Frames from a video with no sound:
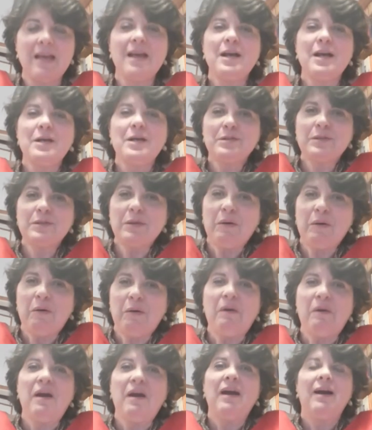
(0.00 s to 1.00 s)

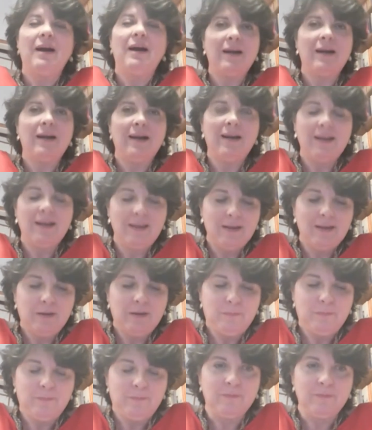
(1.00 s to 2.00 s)
So I
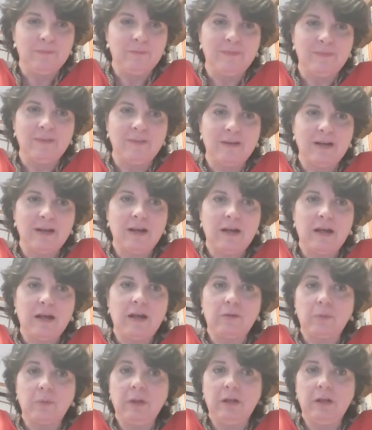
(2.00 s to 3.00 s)

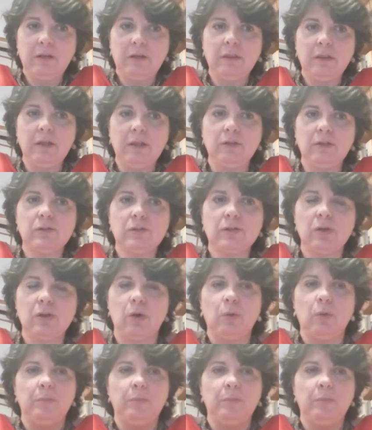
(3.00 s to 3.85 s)
really think so,